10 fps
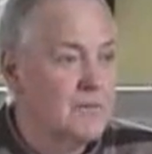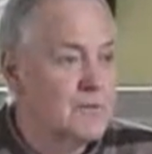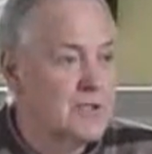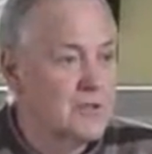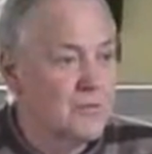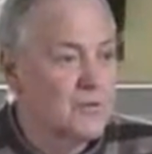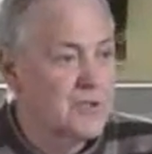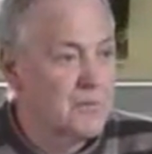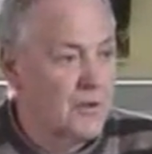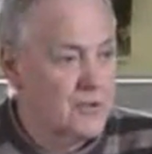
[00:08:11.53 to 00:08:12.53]
and which is
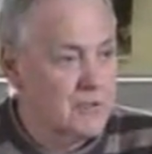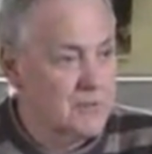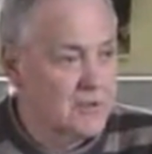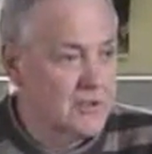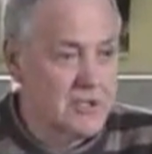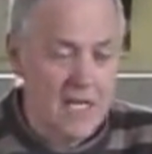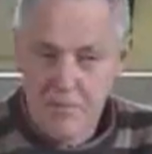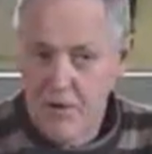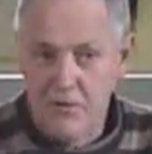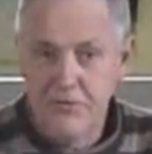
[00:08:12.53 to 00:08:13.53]
almost impossible to
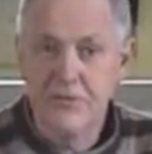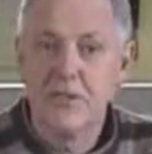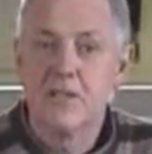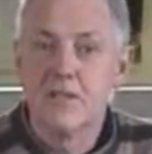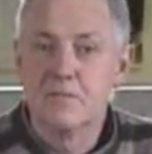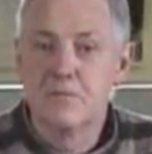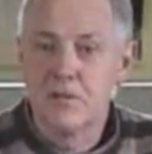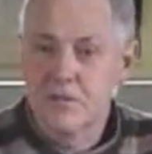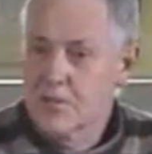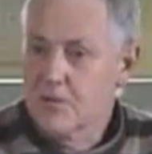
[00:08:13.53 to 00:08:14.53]
step off,
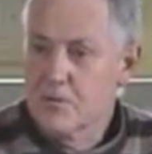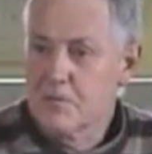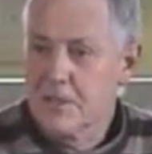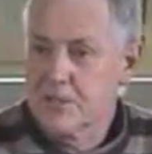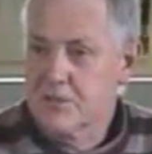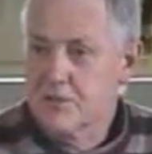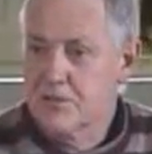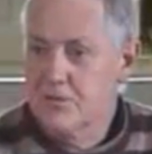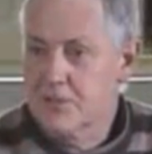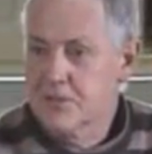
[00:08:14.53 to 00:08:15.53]
but still we manage
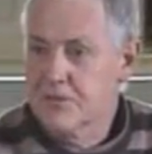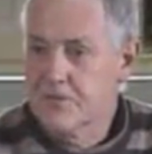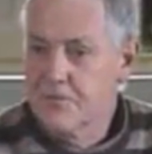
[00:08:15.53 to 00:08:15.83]
to do it.